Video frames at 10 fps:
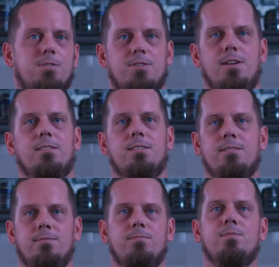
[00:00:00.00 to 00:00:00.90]
it's not
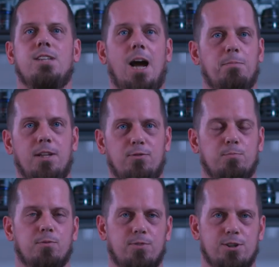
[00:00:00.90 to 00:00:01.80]
top level
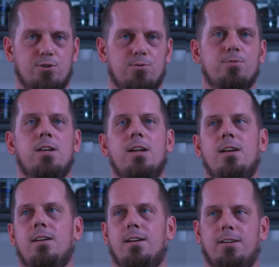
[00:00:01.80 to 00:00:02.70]
professional.
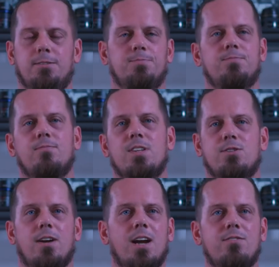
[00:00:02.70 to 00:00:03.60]

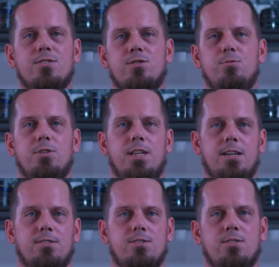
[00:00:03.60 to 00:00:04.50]
So I have these two
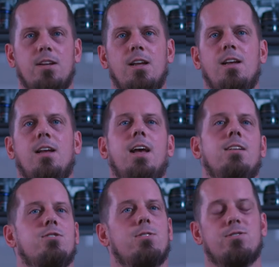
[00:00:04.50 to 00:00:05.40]
kits,
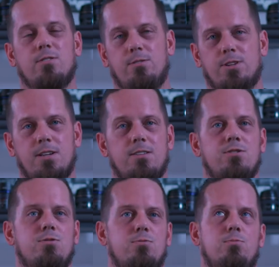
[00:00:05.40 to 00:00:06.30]
and so I started looking
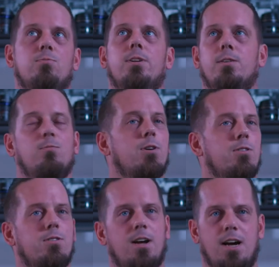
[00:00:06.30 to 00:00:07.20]
into, like, what
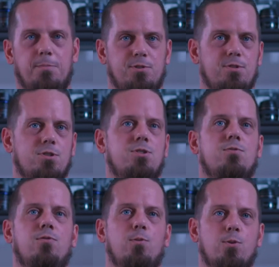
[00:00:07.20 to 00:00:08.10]
are the options
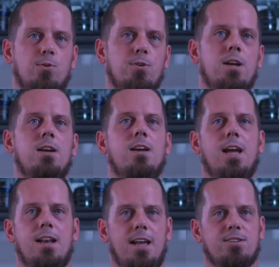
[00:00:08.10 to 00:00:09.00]
for
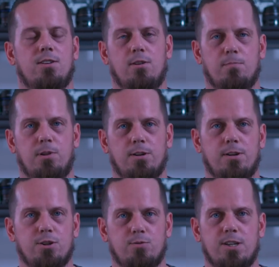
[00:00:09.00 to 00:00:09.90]
an XLR
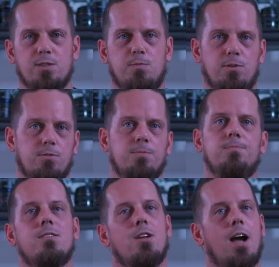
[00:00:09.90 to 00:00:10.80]
plug-on transmitter.
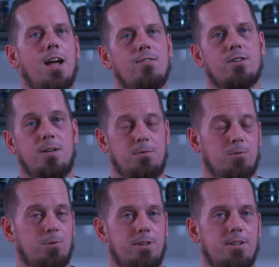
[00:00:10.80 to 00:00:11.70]
I have a couple
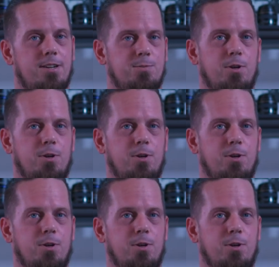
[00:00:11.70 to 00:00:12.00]
of really nice